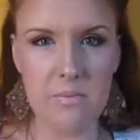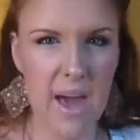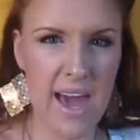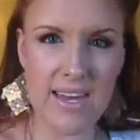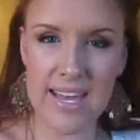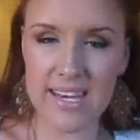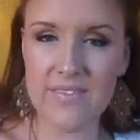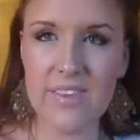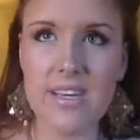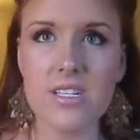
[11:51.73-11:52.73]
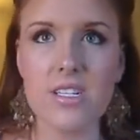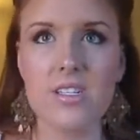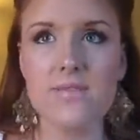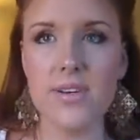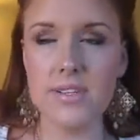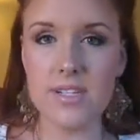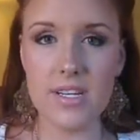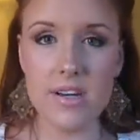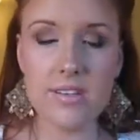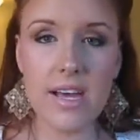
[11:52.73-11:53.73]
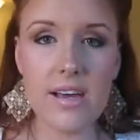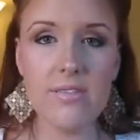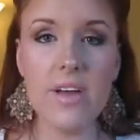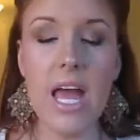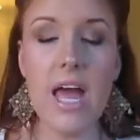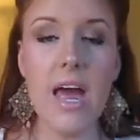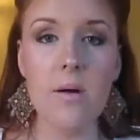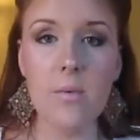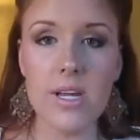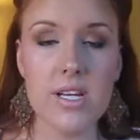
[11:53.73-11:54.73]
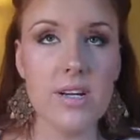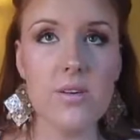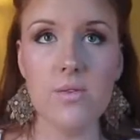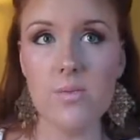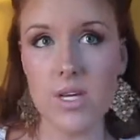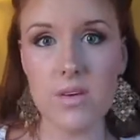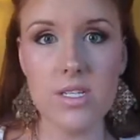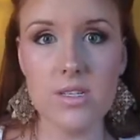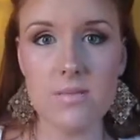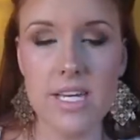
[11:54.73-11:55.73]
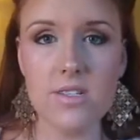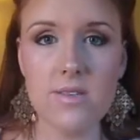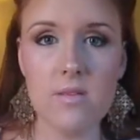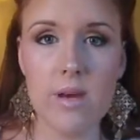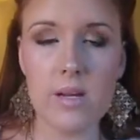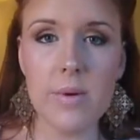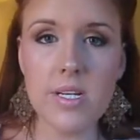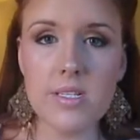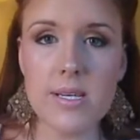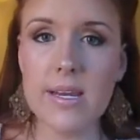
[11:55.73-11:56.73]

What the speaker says: bad negative things, you're just focused on yourself and what you can do to make yourself a better person.